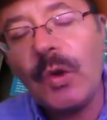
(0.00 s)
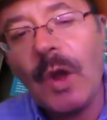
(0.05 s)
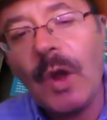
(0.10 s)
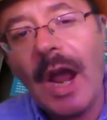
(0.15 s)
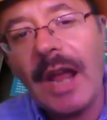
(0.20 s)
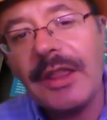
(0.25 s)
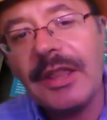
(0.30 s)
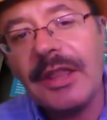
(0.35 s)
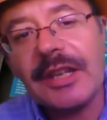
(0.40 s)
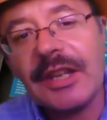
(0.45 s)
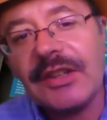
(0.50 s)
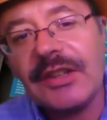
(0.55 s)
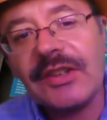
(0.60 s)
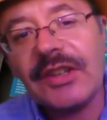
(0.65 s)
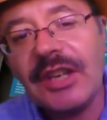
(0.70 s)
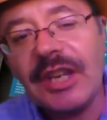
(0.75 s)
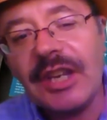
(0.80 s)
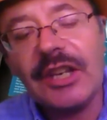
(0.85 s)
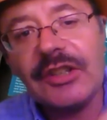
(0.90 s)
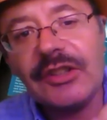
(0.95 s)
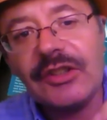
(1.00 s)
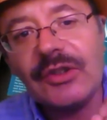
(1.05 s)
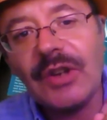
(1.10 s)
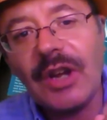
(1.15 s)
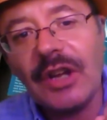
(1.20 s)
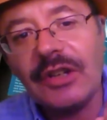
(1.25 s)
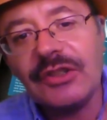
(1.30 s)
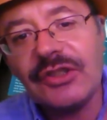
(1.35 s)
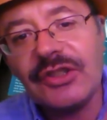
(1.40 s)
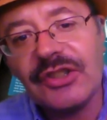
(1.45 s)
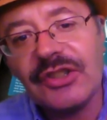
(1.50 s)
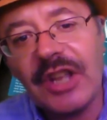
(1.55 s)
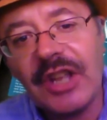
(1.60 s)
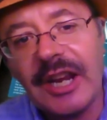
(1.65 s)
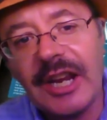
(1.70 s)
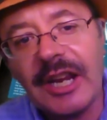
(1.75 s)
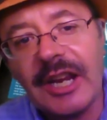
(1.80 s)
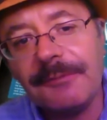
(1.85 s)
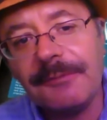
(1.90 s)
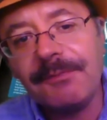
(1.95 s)
I think it's key to
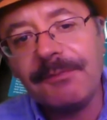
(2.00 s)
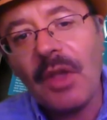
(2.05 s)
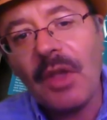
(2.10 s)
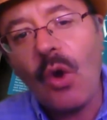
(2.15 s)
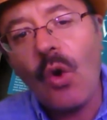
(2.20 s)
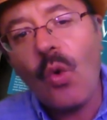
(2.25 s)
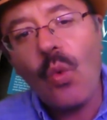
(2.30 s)
understand